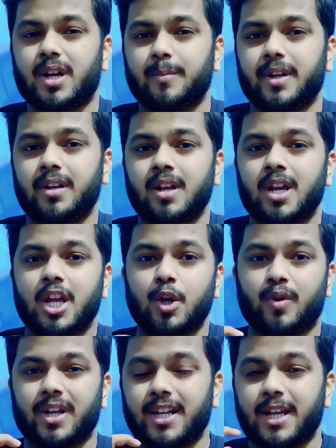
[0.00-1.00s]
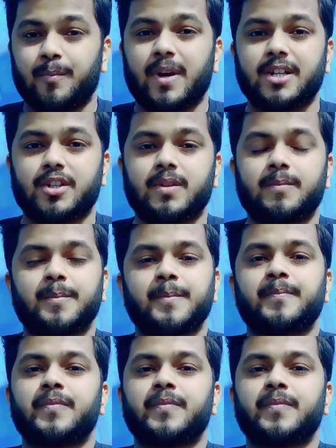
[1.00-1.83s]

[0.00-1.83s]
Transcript: I mean you can imagine.